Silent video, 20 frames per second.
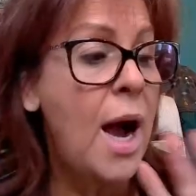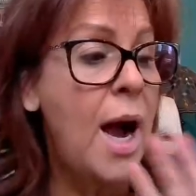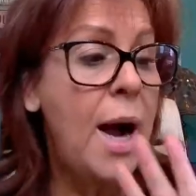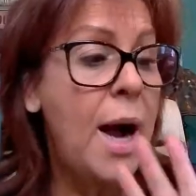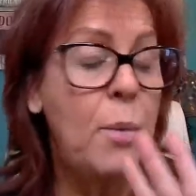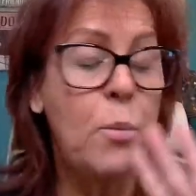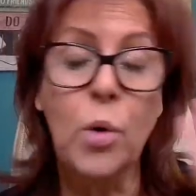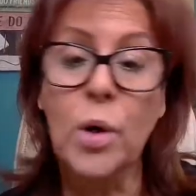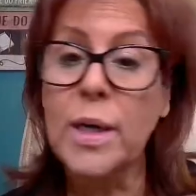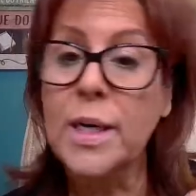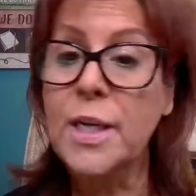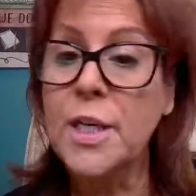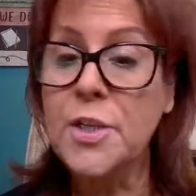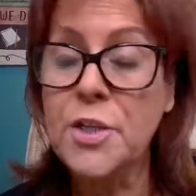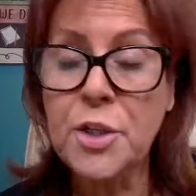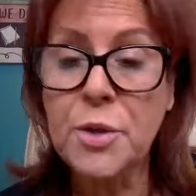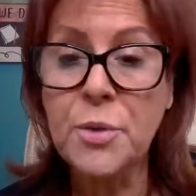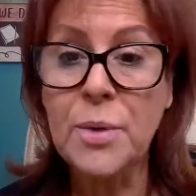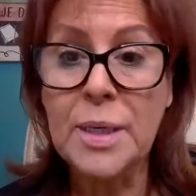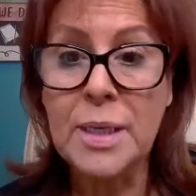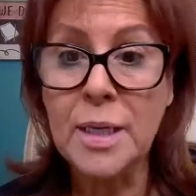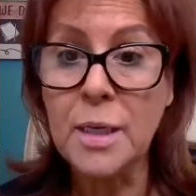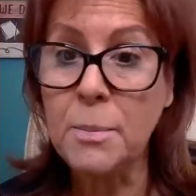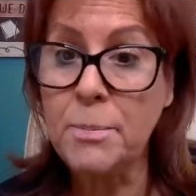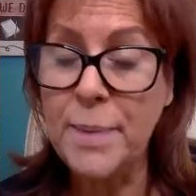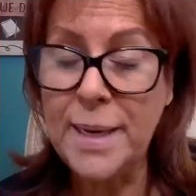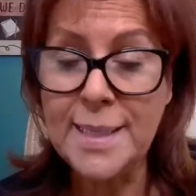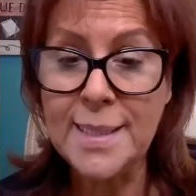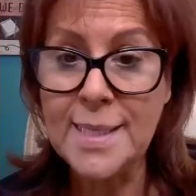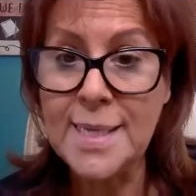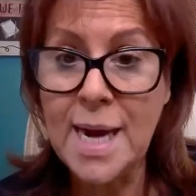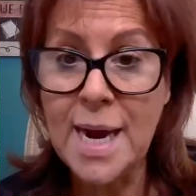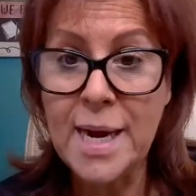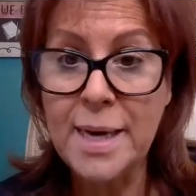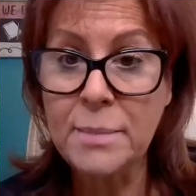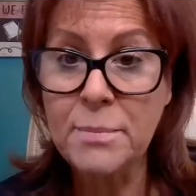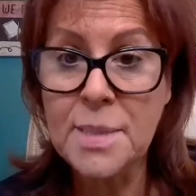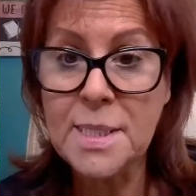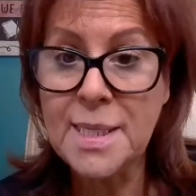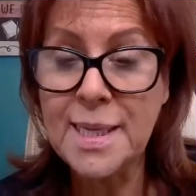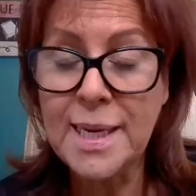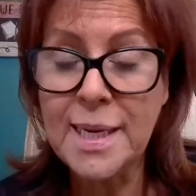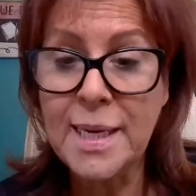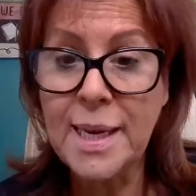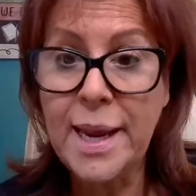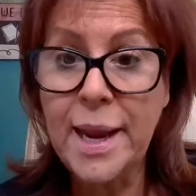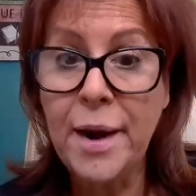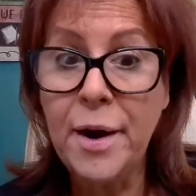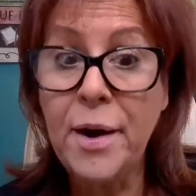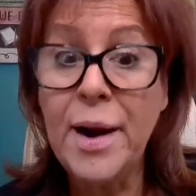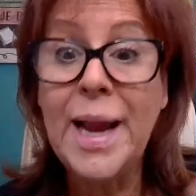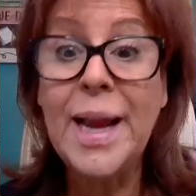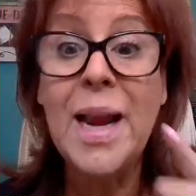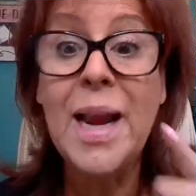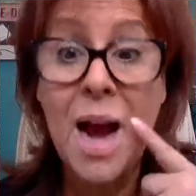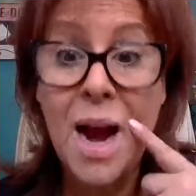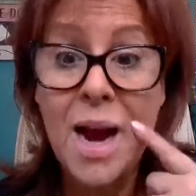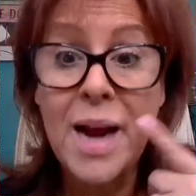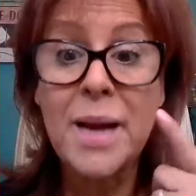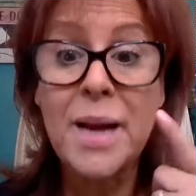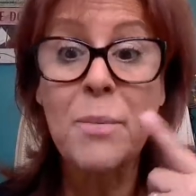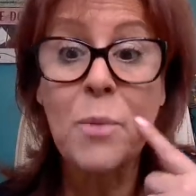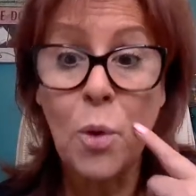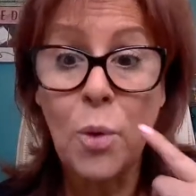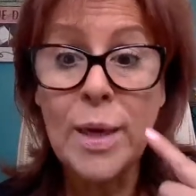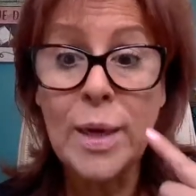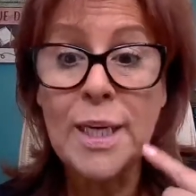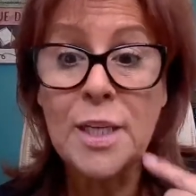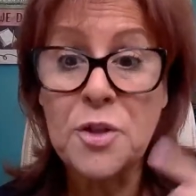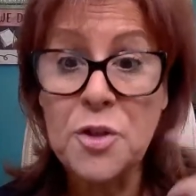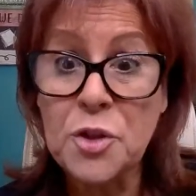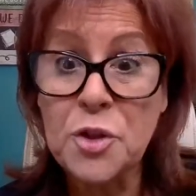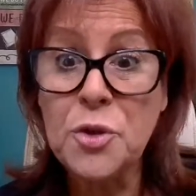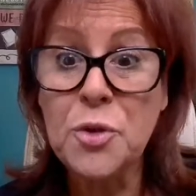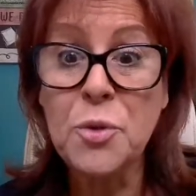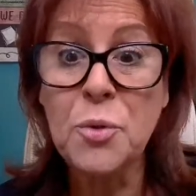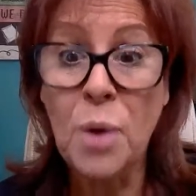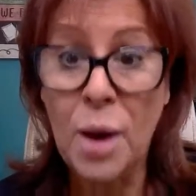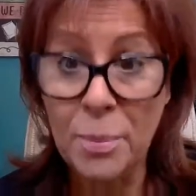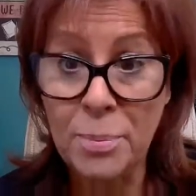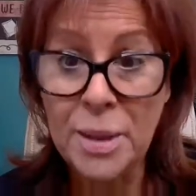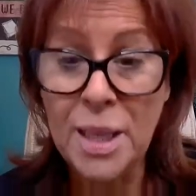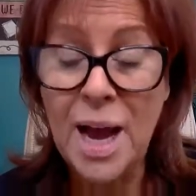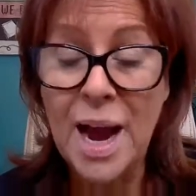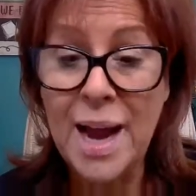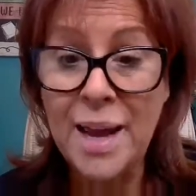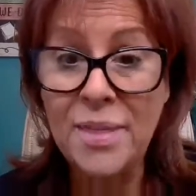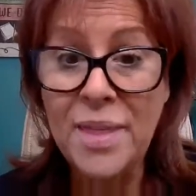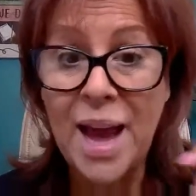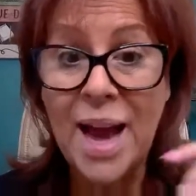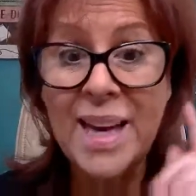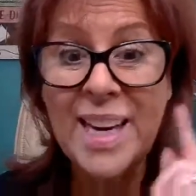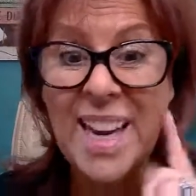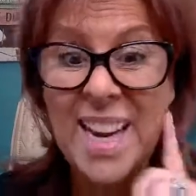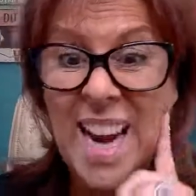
Um, we're going to do a little bedtime skincare, and I am going to apply that.